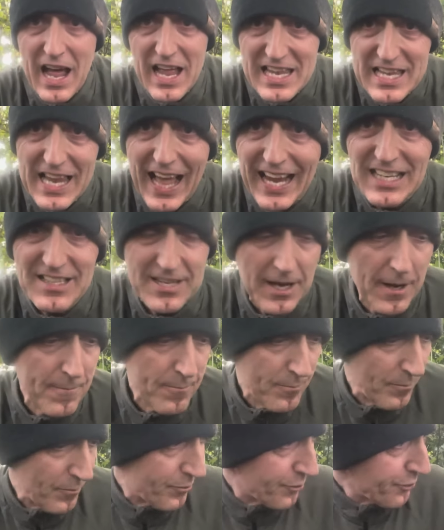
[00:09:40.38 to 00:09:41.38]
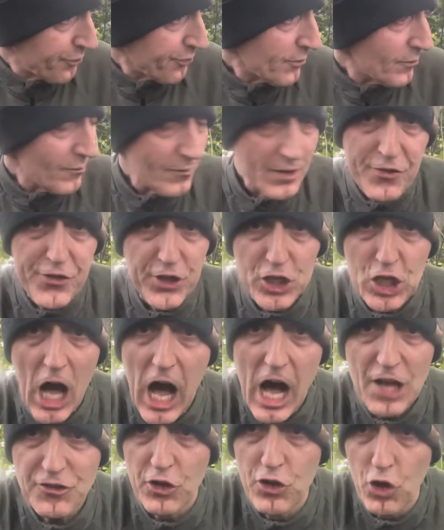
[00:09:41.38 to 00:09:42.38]
light. The
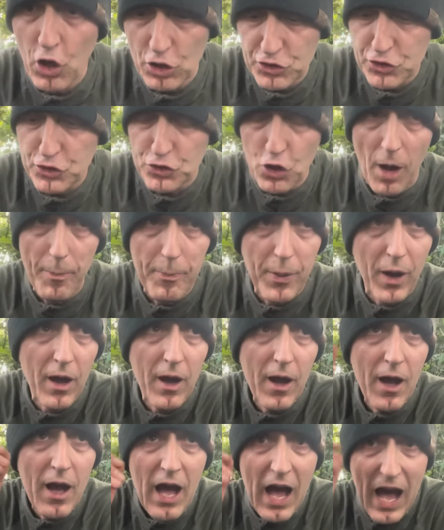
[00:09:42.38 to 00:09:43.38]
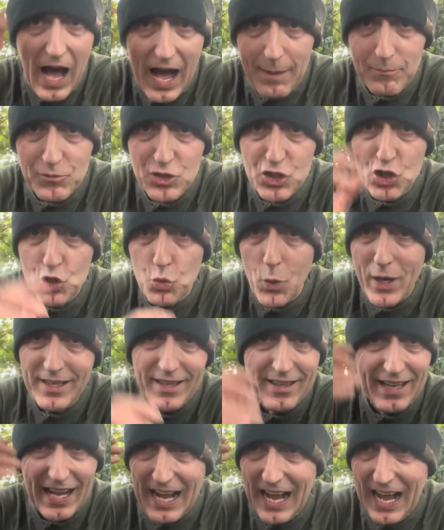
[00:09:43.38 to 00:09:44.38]
cars are non-stop. I'm
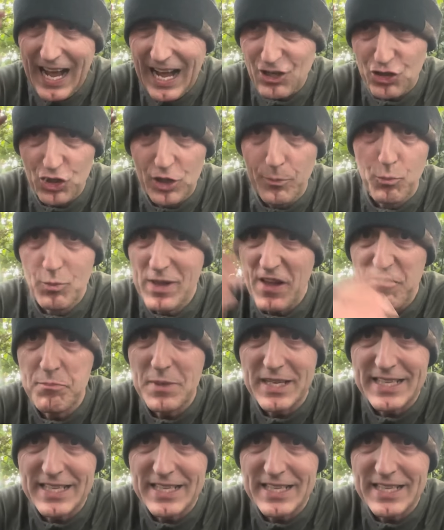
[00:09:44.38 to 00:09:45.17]
sweating. I should have left my